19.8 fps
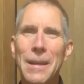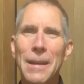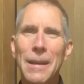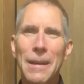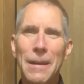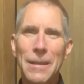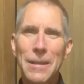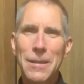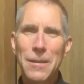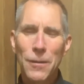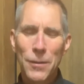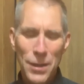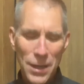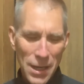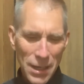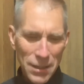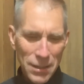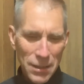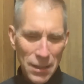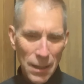Uh, so the
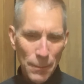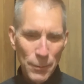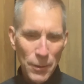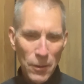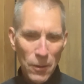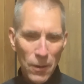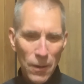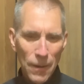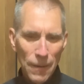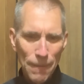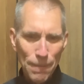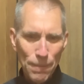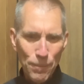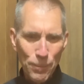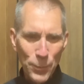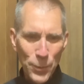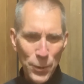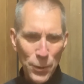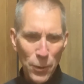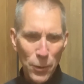next time you're on,
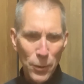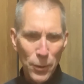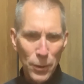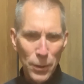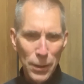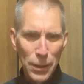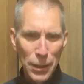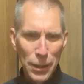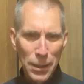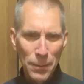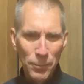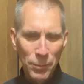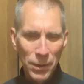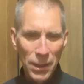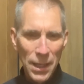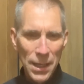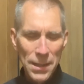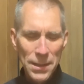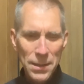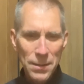you're in a
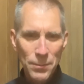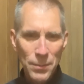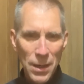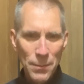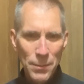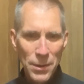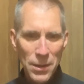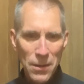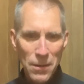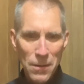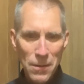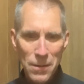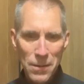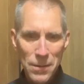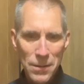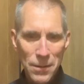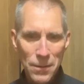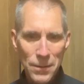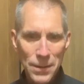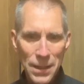place, maybe you're
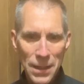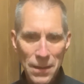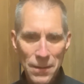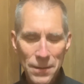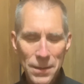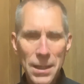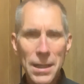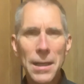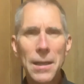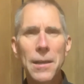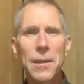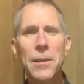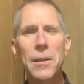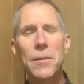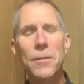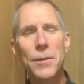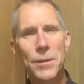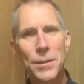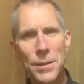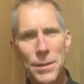you're downtown,
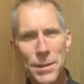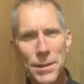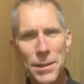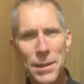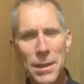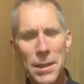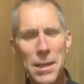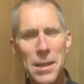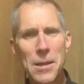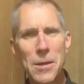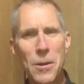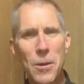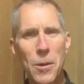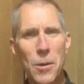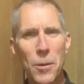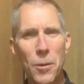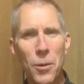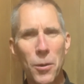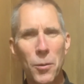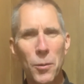you're in the city, or
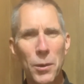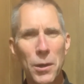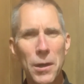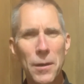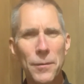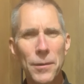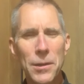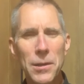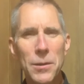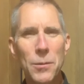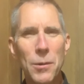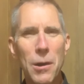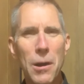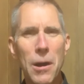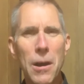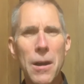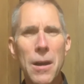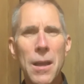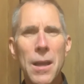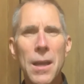or wherever you
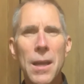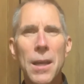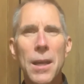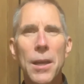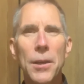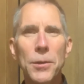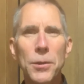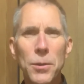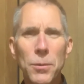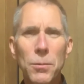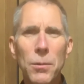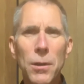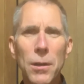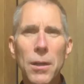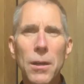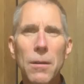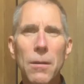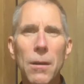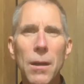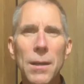are, and you run
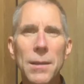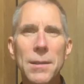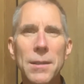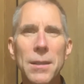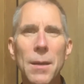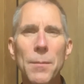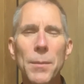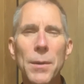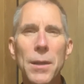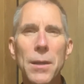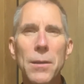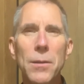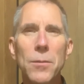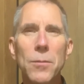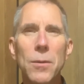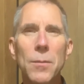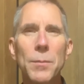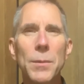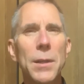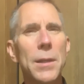across somebody
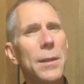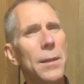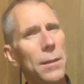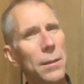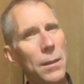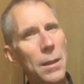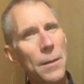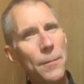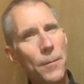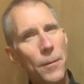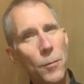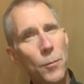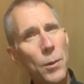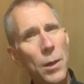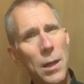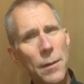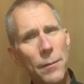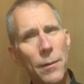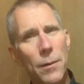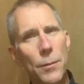who immediately, for
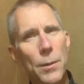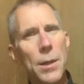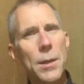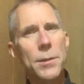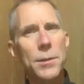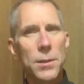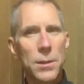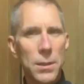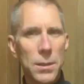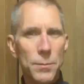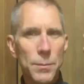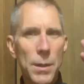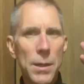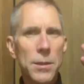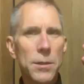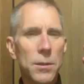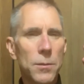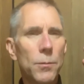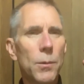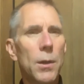whatever reason, just
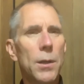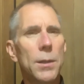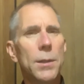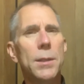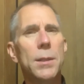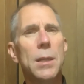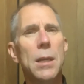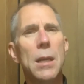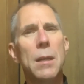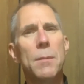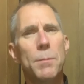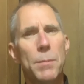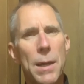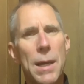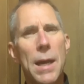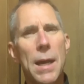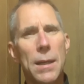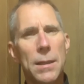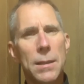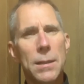makes you want to stand
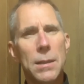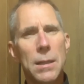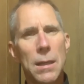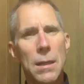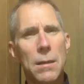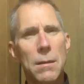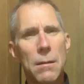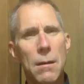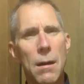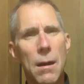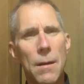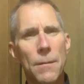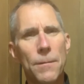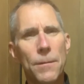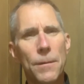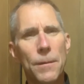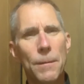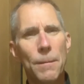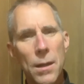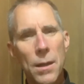back, stand
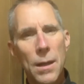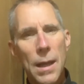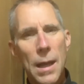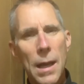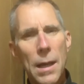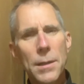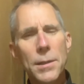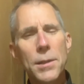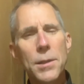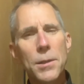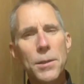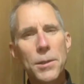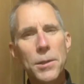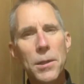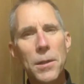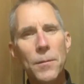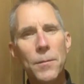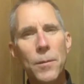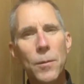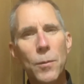off. Ask
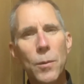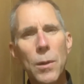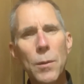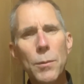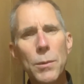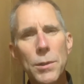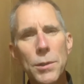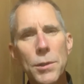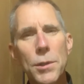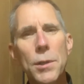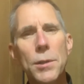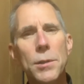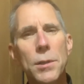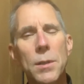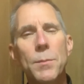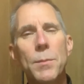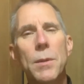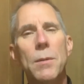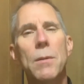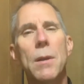yourself, well, where would
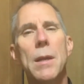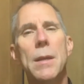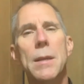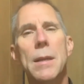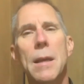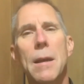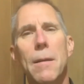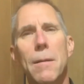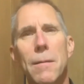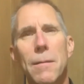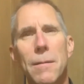Jesus be right now?